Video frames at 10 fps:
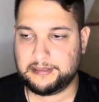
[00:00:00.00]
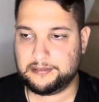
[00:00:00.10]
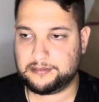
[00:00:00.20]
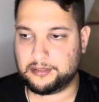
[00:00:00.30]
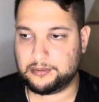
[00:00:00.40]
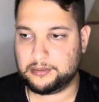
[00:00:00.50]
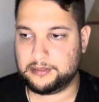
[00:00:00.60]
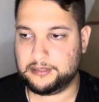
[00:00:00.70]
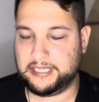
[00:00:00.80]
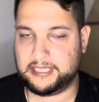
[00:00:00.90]

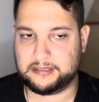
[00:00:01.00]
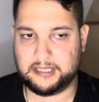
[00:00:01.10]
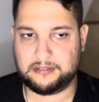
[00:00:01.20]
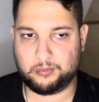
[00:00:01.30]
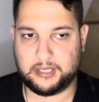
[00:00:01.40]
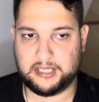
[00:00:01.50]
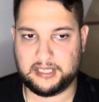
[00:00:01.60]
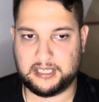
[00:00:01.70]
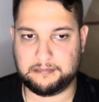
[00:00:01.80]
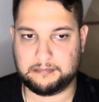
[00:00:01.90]
So yeah, that's why
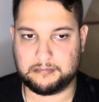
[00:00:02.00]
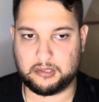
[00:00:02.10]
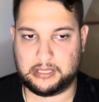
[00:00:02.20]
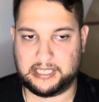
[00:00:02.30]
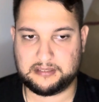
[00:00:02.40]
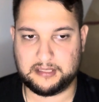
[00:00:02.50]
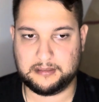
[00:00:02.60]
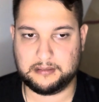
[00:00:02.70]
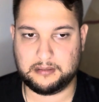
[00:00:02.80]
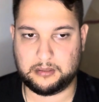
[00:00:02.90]
I'm
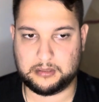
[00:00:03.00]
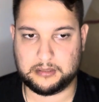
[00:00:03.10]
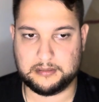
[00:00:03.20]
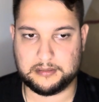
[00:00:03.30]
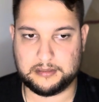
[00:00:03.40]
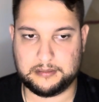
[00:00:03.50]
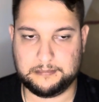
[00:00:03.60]
collecting all the